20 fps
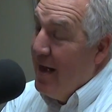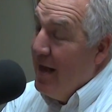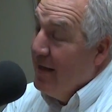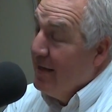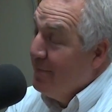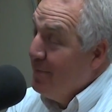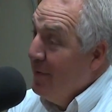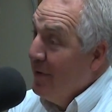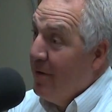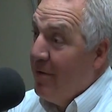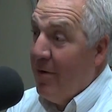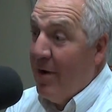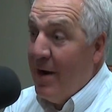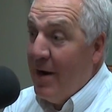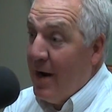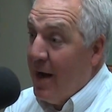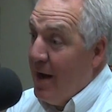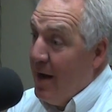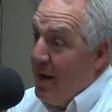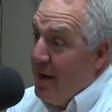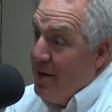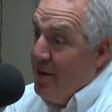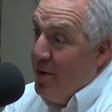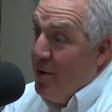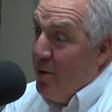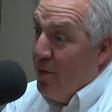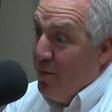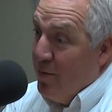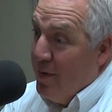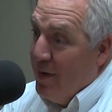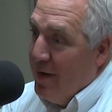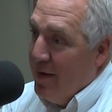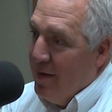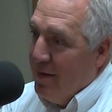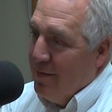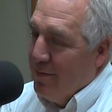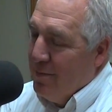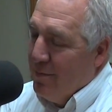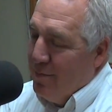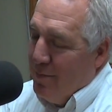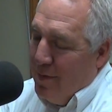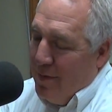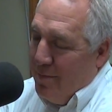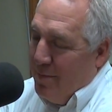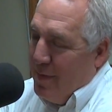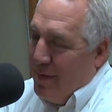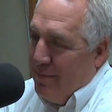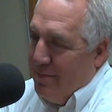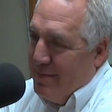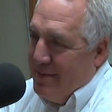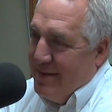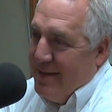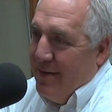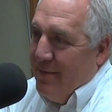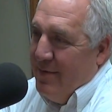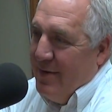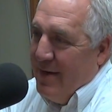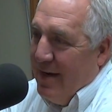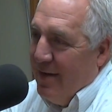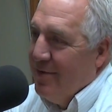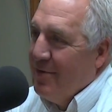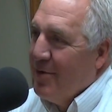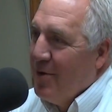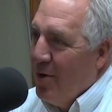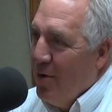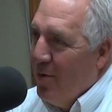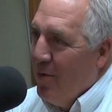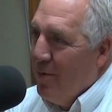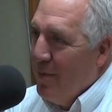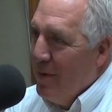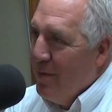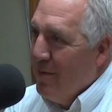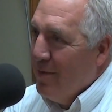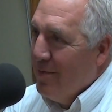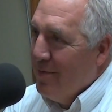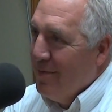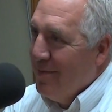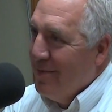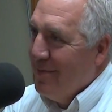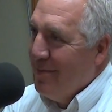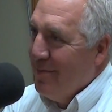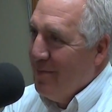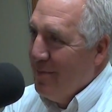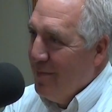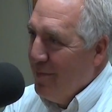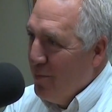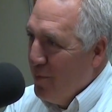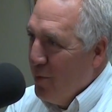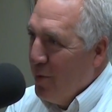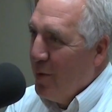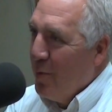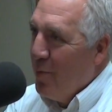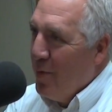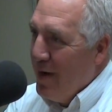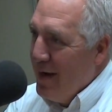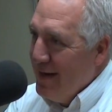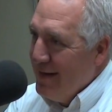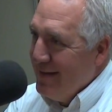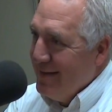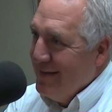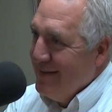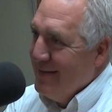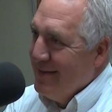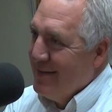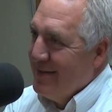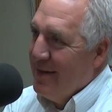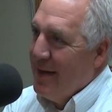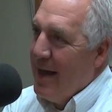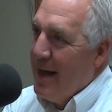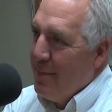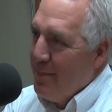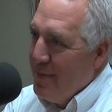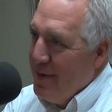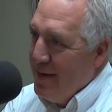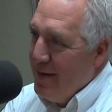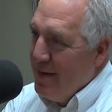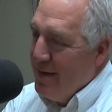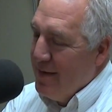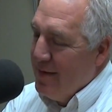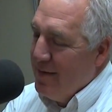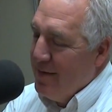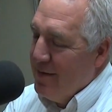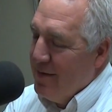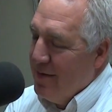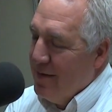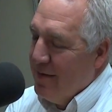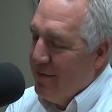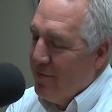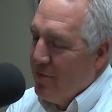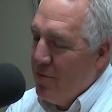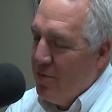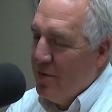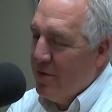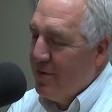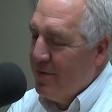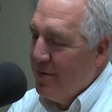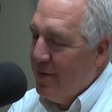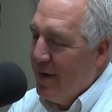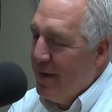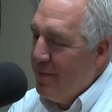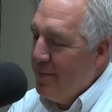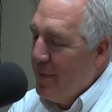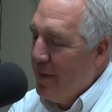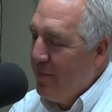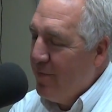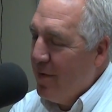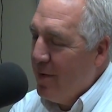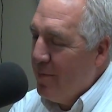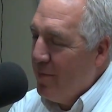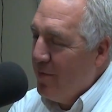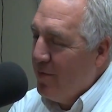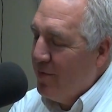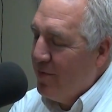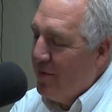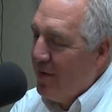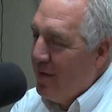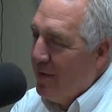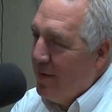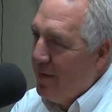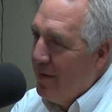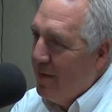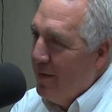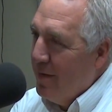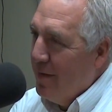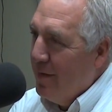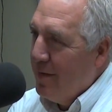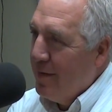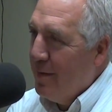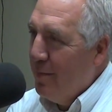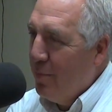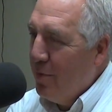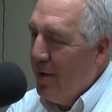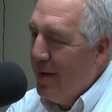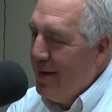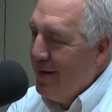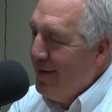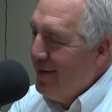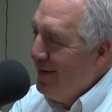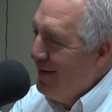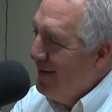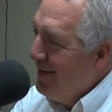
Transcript: It's been great. About 7 days ago, we were really wet and sloppy, and of course, we had my farmers complaining.